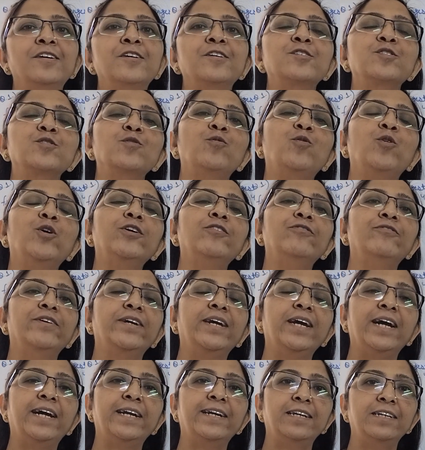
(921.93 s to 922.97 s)
So what we
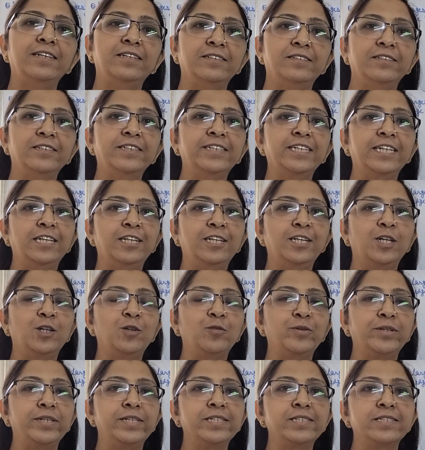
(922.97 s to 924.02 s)
had learned till now
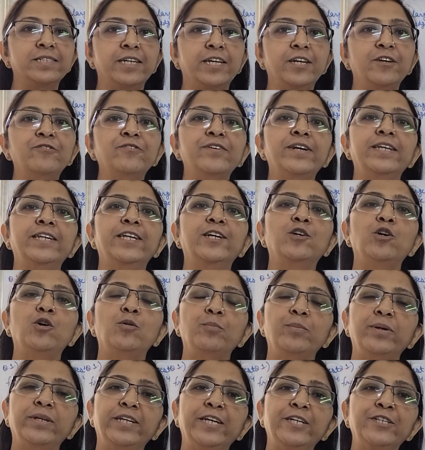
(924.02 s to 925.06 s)
is, if any
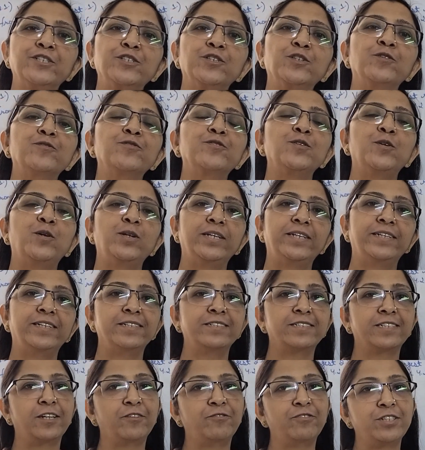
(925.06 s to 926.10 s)
combination of solid is
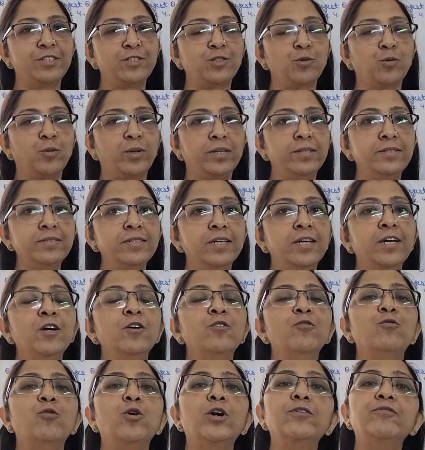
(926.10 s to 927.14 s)
given to us,
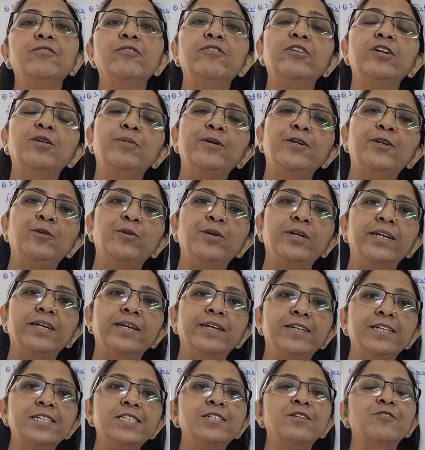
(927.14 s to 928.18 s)
what we will be doing
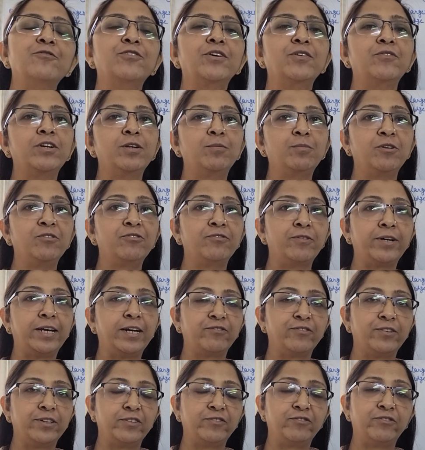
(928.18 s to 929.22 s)
is,
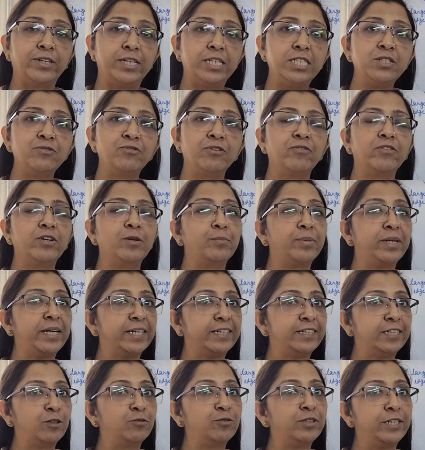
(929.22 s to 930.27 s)
first we will break
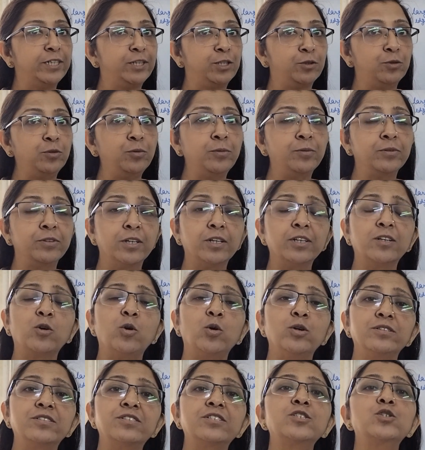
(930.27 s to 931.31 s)
down into the
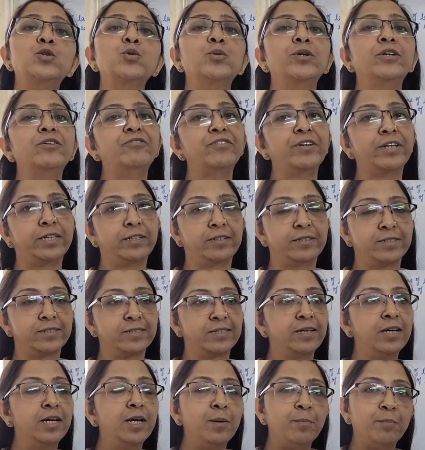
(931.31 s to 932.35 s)
constituent figures.
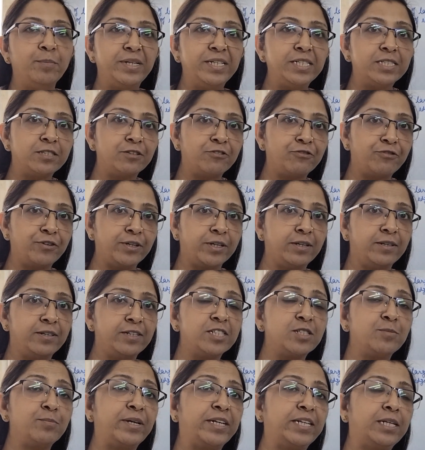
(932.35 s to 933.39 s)
Means the figure
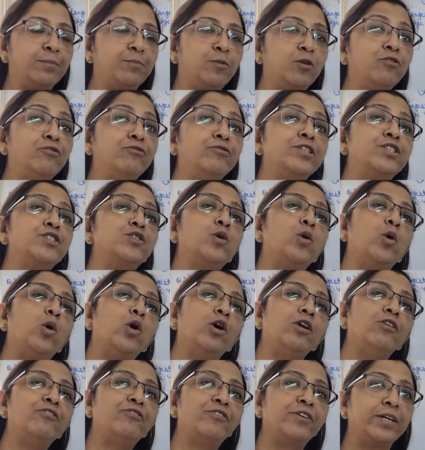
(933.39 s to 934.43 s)
is made up of which
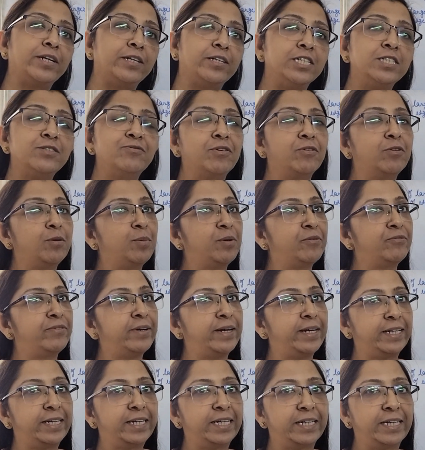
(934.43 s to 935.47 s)
all figures we will be
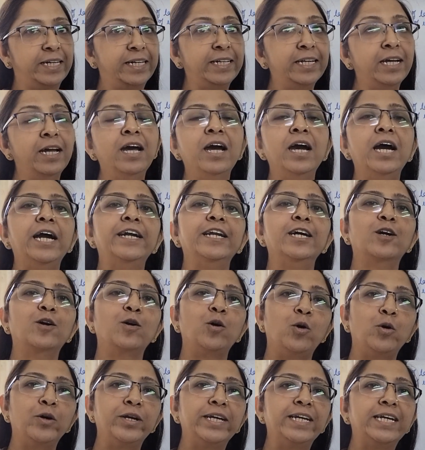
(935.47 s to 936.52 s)
finding it, and
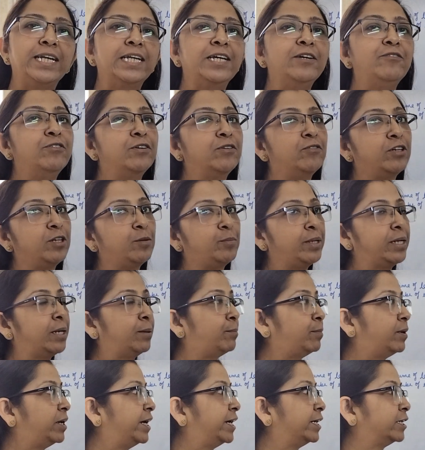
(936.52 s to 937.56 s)
accordingly we will be
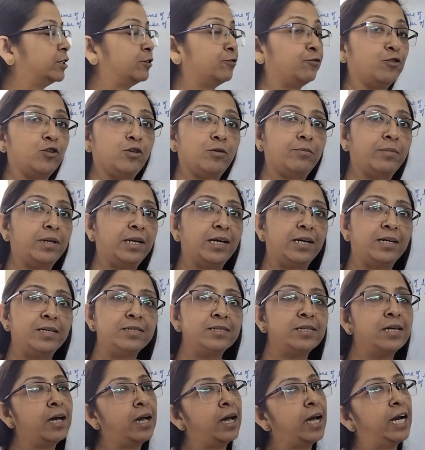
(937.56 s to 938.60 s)
applying the formulas,
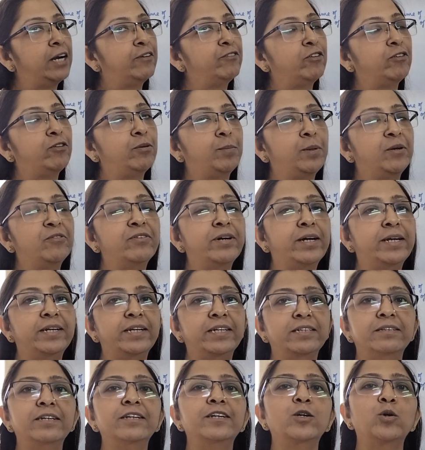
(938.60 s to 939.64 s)
and we will be finding
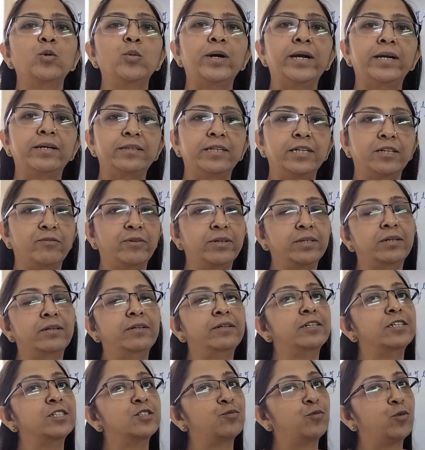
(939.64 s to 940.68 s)
the required thing, whether
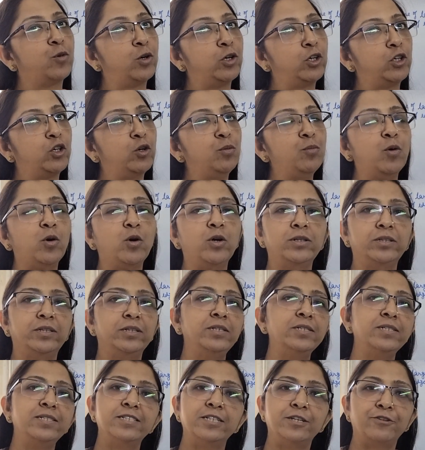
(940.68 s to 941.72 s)
it is volume or
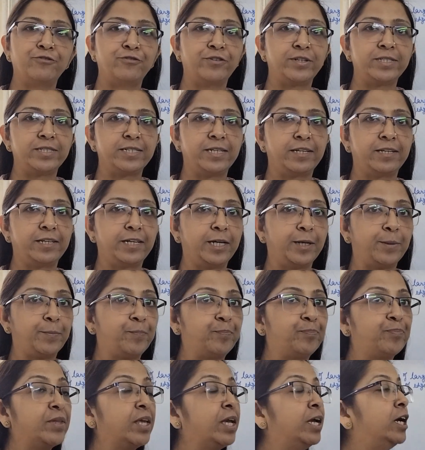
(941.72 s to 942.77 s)
the surface area.
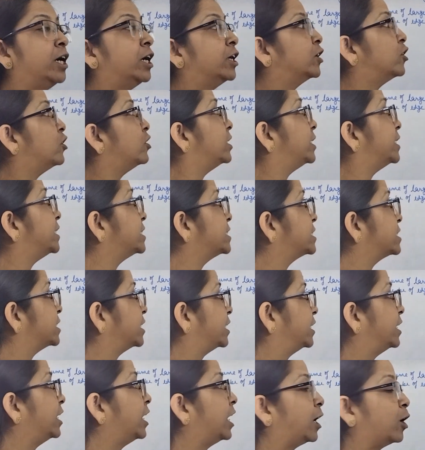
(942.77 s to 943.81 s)
Now let's
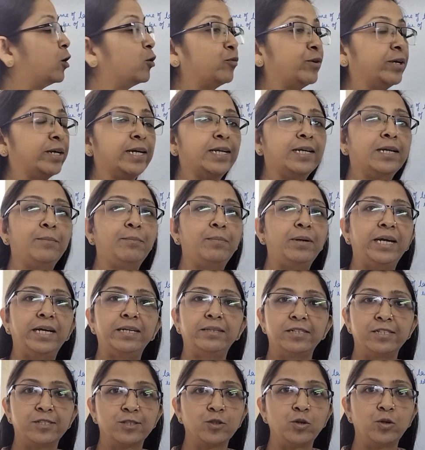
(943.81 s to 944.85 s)
see how we can apply
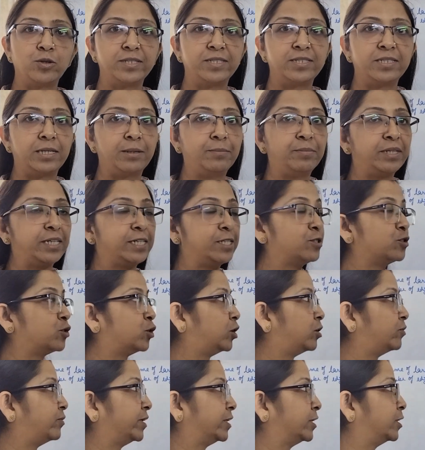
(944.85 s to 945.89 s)
this concept in
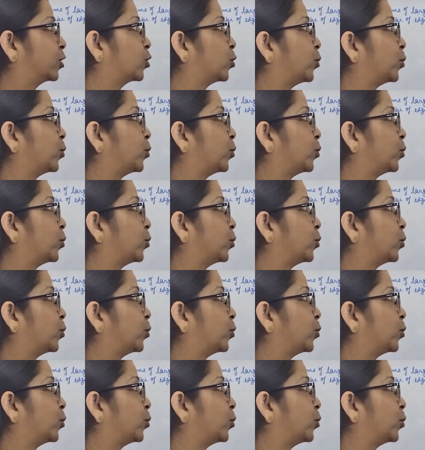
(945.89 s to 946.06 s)
solving the